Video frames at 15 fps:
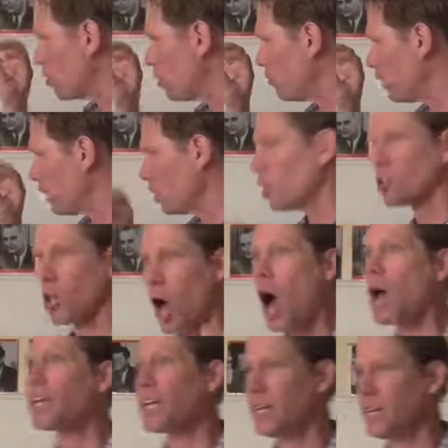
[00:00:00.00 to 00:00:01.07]
are moving. They're
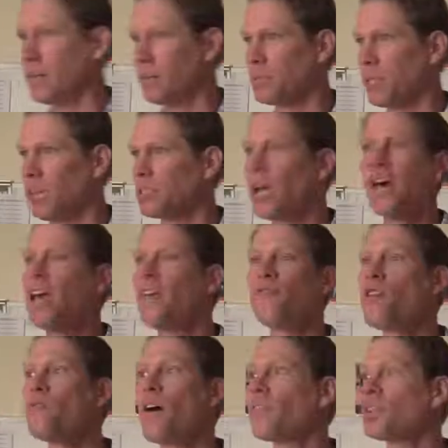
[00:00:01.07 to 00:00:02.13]
talking to themselves.
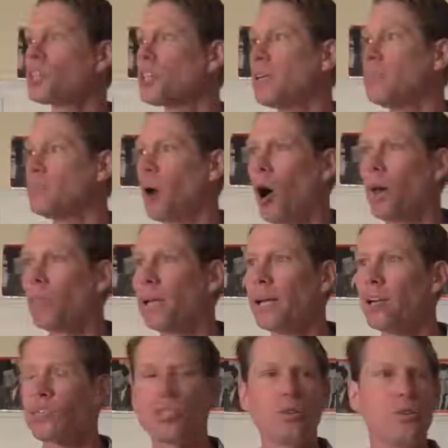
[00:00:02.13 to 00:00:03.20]
If you've ever seen ball
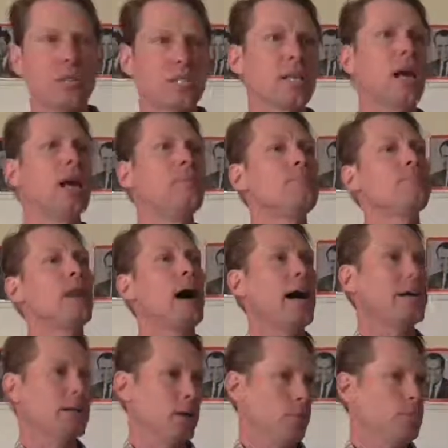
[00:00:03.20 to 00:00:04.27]
players do this,
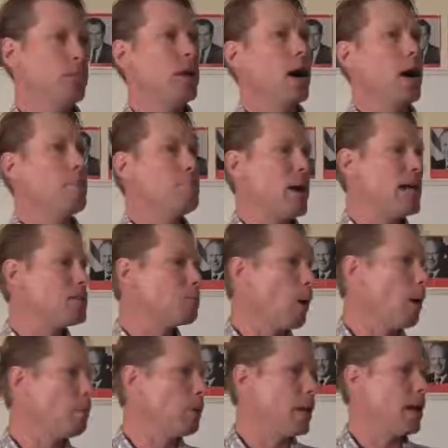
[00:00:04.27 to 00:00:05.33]
I know. A
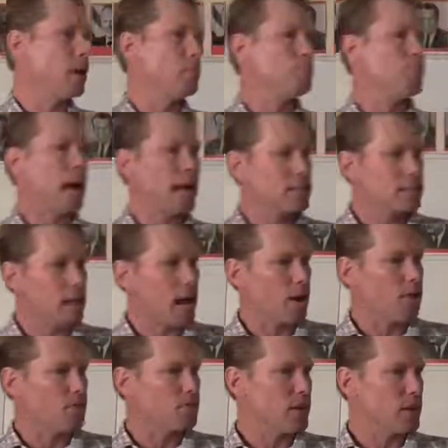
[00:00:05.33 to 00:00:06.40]
baseball player backs
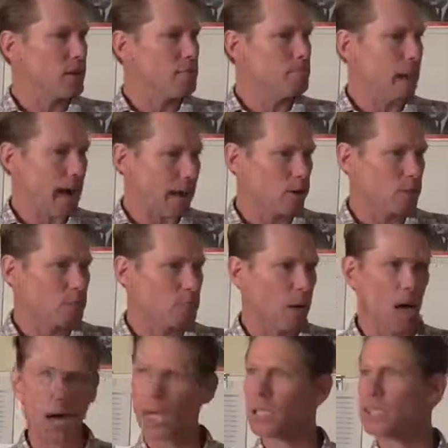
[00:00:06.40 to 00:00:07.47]
out of the batter's
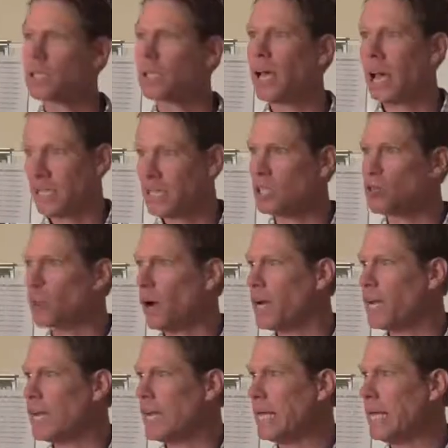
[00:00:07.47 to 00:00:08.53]
box as he's
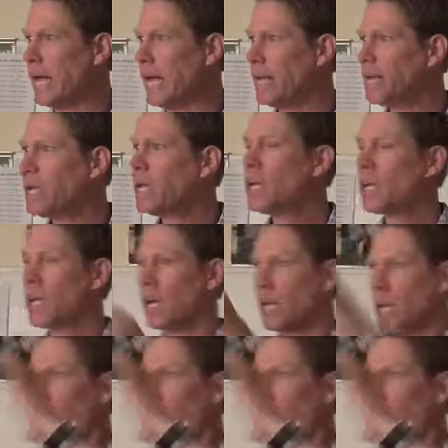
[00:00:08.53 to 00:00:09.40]
ready to hit the